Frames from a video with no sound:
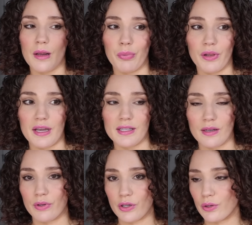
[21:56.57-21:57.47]
in place
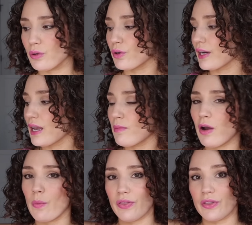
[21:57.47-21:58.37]
of a curl
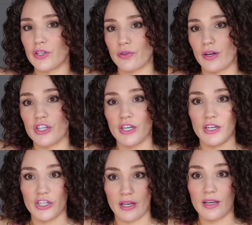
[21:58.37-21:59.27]
cream with the scrunching
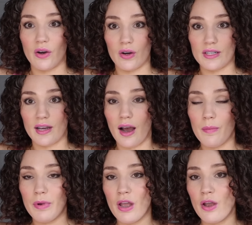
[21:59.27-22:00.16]
jelly on
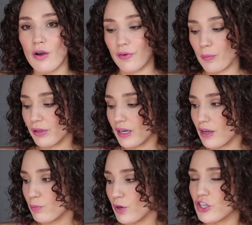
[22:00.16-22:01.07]
top for plenty
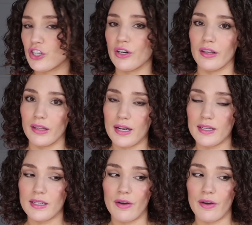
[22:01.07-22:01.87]
of moisture, lots of